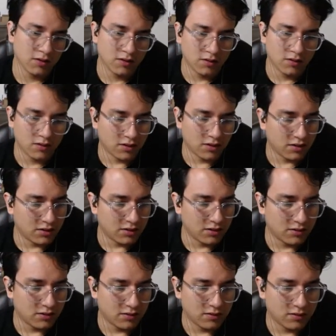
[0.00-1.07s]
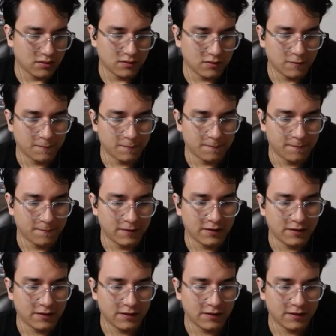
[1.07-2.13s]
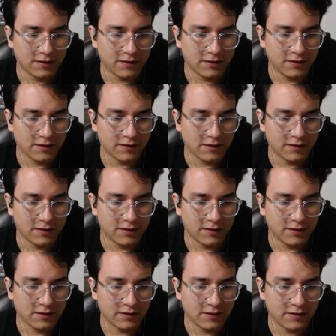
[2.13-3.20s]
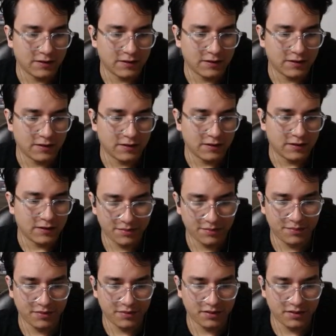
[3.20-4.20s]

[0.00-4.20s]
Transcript: And then we just do here HTTP.